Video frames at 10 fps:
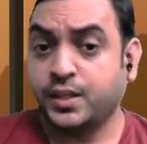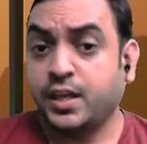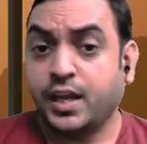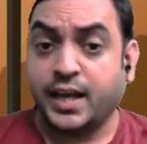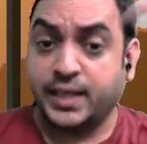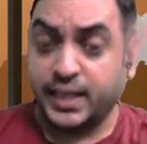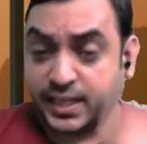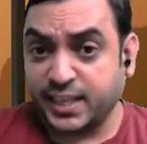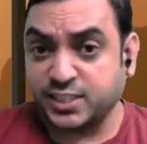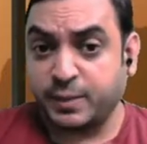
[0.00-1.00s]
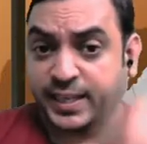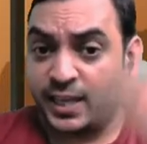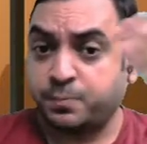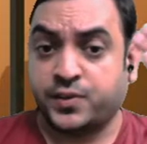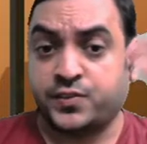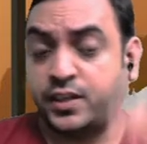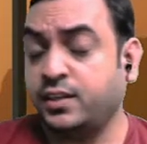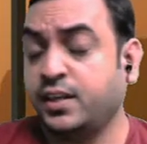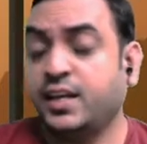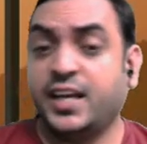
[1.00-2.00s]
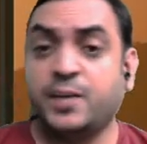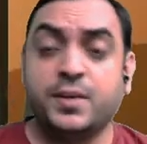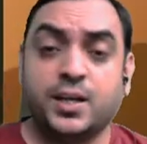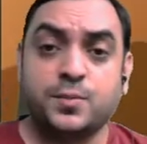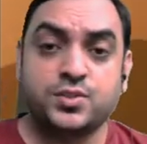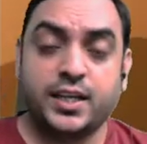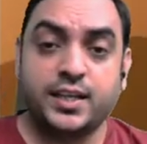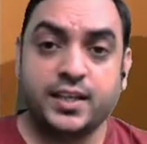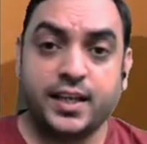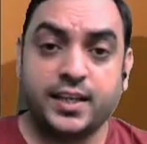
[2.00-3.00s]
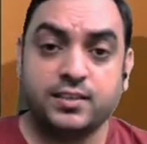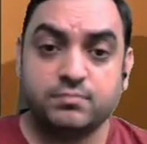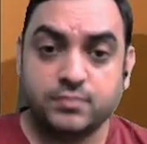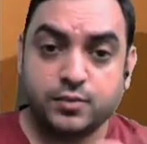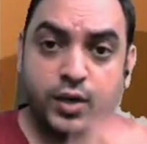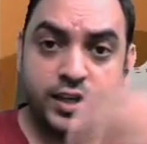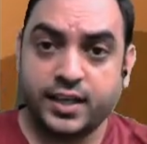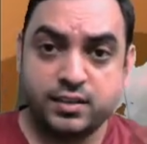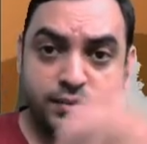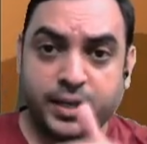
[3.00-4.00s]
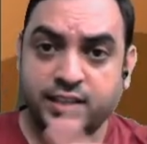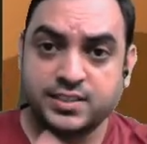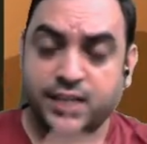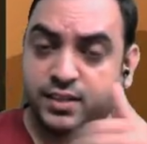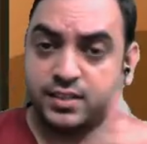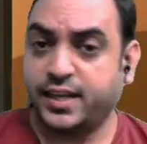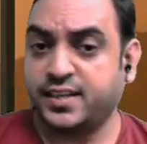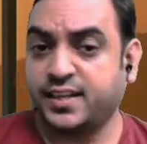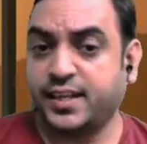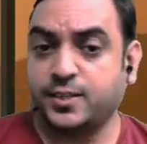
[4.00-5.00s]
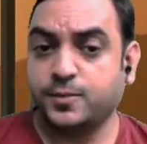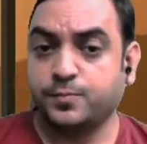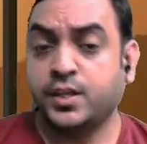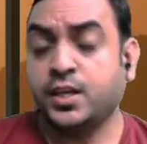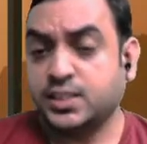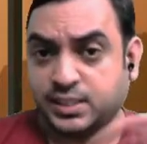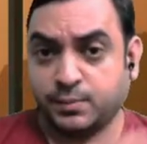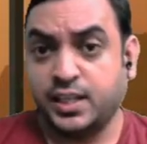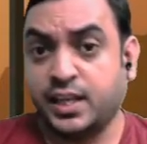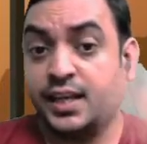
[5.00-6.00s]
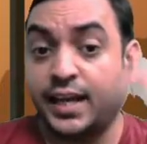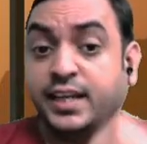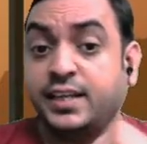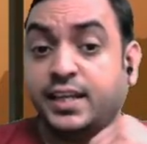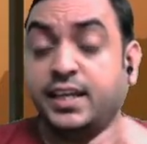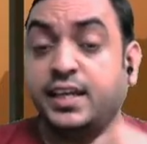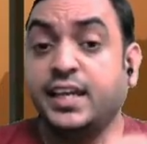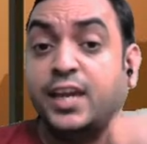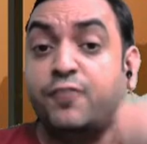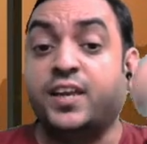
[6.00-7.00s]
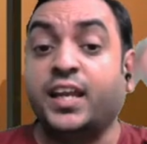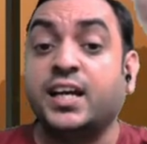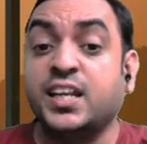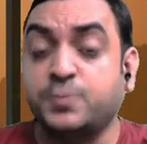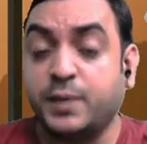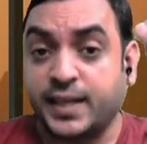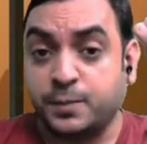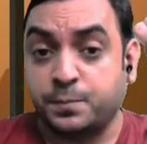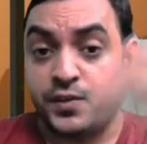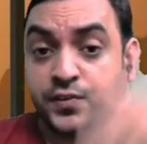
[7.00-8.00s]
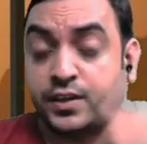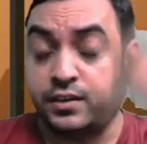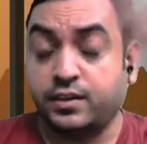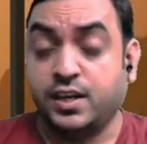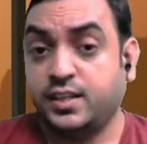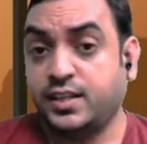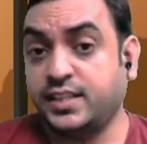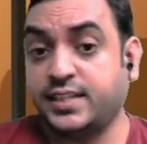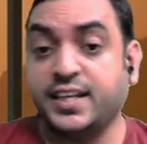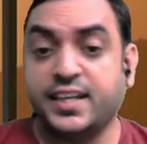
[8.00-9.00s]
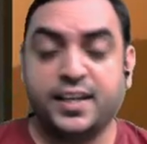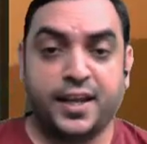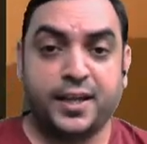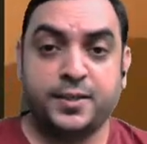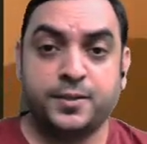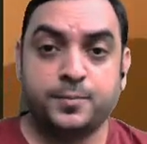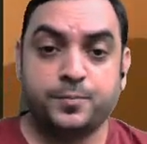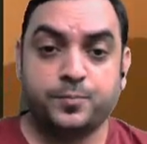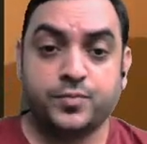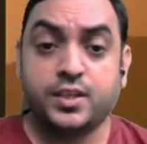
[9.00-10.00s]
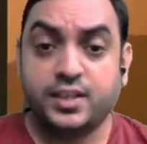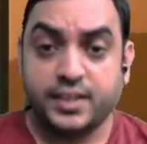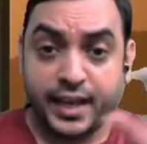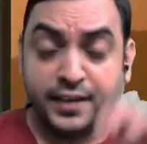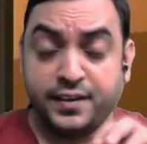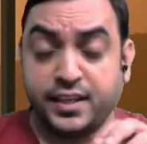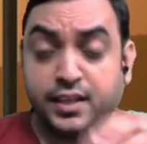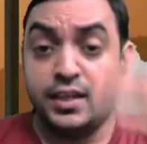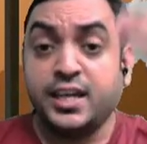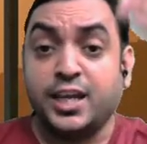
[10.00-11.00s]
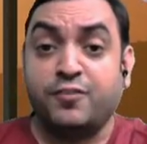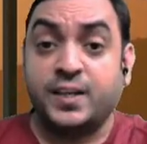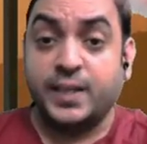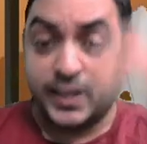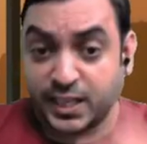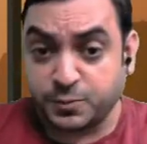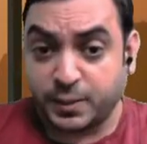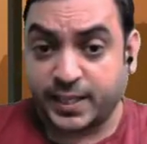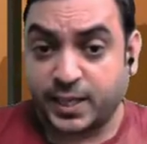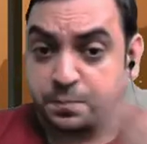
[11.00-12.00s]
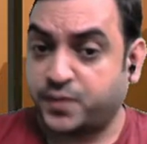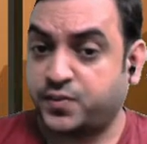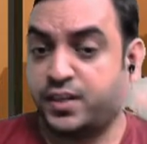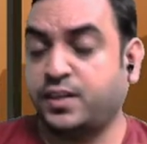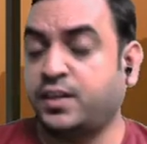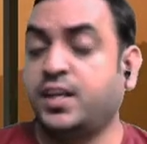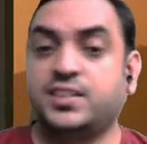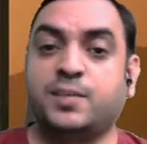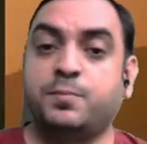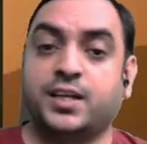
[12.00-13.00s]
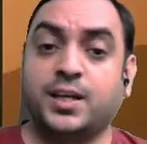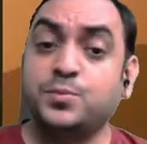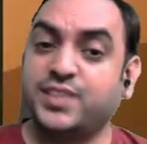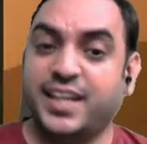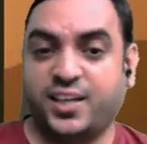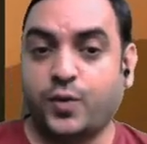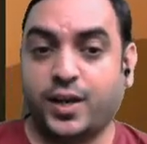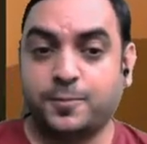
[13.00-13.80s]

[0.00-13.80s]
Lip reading: And decrease by 10%, it becomes 99. 110 minus 11, 99. Similarly, 90, if it increase by 10%, that is 99. 90, if it decrease by 10%, that becomes 81.